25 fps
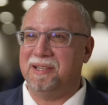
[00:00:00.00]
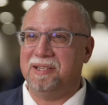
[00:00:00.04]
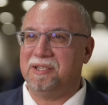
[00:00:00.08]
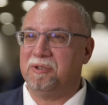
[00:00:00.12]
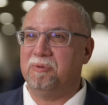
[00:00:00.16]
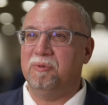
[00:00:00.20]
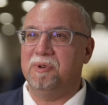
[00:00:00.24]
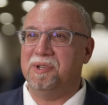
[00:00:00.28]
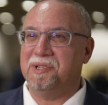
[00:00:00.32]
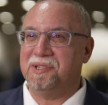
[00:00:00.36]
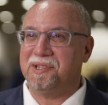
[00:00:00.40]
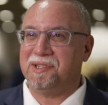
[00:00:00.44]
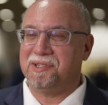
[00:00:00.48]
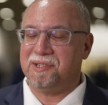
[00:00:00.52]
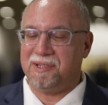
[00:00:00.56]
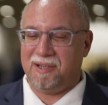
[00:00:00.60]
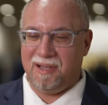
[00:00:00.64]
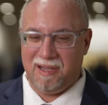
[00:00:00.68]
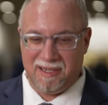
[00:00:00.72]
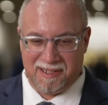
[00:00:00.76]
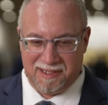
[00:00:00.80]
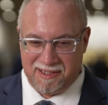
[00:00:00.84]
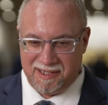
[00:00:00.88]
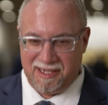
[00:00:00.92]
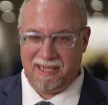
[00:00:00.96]
this was
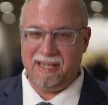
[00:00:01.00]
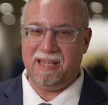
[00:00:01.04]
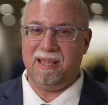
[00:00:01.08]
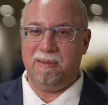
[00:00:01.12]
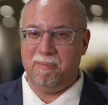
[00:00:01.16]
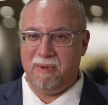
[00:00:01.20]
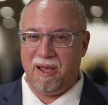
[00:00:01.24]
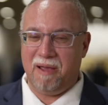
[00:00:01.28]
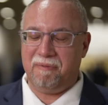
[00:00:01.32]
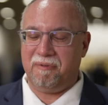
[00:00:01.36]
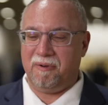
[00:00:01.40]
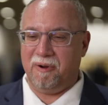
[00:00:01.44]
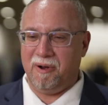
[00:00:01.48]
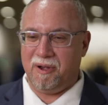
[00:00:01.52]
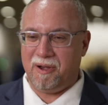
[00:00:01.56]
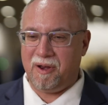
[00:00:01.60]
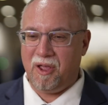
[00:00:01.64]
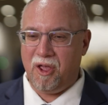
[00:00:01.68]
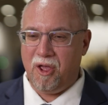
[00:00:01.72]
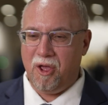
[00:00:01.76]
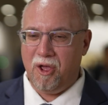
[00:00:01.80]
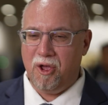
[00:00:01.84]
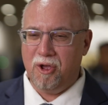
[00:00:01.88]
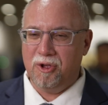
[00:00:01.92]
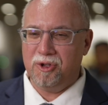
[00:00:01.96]
a team effort.
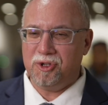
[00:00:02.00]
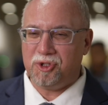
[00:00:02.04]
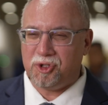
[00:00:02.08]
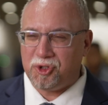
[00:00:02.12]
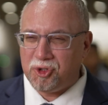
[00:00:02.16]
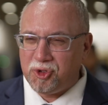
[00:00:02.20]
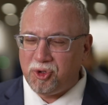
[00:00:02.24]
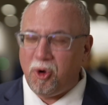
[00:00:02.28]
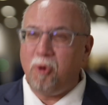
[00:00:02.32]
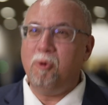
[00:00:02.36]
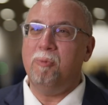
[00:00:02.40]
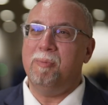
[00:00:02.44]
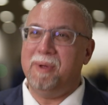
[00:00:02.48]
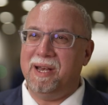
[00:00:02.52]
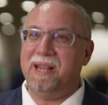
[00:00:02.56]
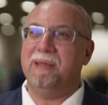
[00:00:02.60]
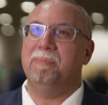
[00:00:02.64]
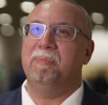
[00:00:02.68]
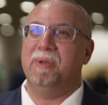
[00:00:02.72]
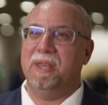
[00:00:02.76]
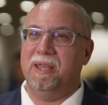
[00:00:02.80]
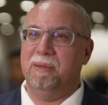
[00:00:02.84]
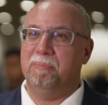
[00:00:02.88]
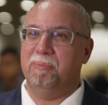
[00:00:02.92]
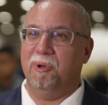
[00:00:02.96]
So many
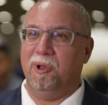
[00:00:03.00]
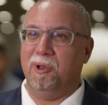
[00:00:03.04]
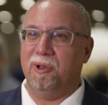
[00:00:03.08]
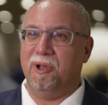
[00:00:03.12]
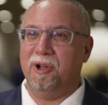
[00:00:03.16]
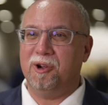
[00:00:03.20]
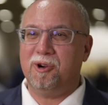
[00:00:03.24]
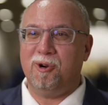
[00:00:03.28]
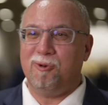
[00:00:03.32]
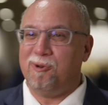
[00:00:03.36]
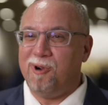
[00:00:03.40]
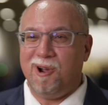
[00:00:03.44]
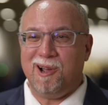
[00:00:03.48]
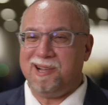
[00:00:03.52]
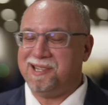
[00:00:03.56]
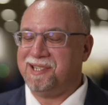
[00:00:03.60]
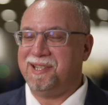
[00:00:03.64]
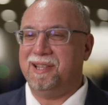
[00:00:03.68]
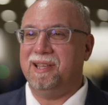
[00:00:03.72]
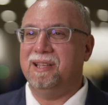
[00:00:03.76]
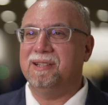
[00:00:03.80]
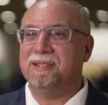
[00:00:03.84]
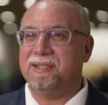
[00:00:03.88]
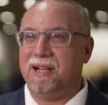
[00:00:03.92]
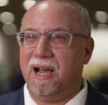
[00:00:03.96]
people across
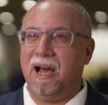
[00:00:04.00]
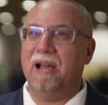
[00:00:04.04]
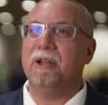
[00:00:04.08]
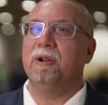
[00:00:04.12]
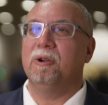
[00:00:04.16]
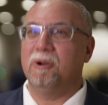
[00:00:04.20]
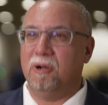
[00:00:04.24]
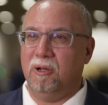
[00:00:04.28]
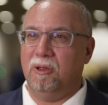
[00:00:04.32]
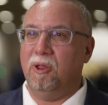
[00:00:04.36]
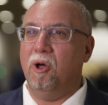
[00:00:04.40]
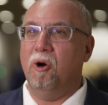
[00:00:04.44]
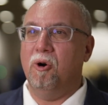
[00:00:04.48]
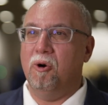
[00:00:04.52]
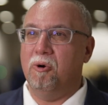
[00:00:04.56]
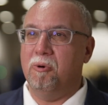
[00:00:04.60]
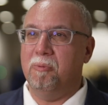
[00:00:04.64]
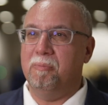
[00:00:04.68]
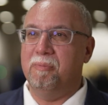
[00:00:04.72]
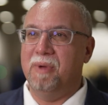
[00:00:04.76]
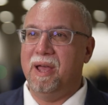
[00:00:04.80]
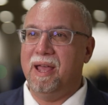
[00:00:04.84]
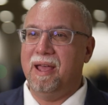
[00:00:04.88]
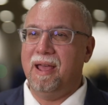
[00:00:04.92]
the entire globe